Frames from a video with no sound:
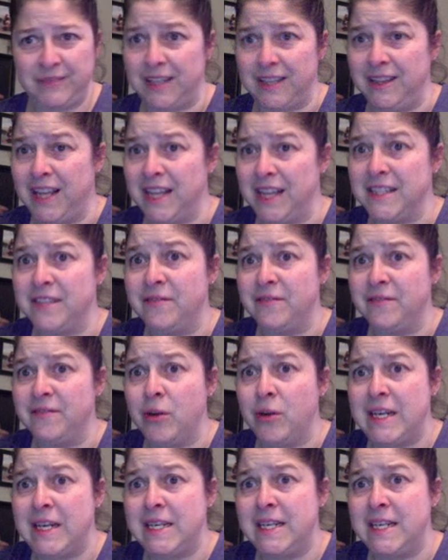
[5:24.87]
Lots of
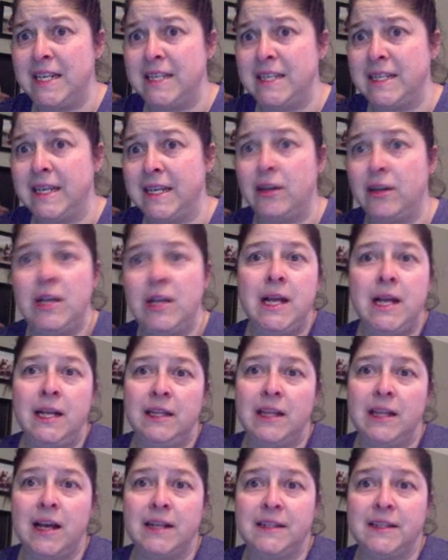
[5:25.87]
great detail,
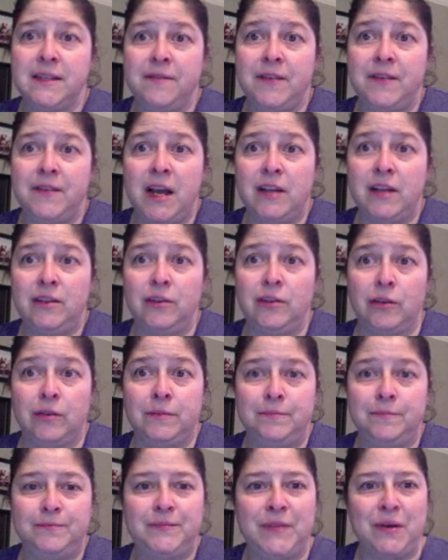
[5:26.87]
lots of color.
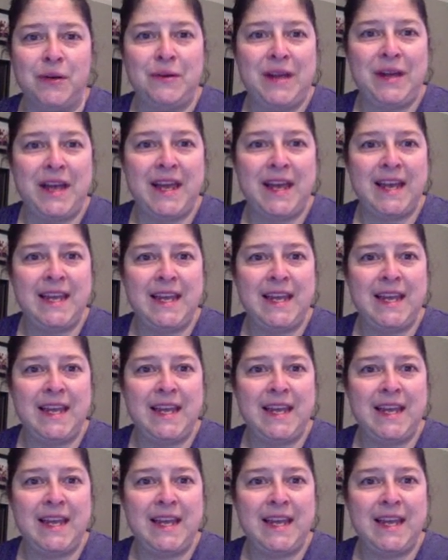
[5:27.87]
Okay,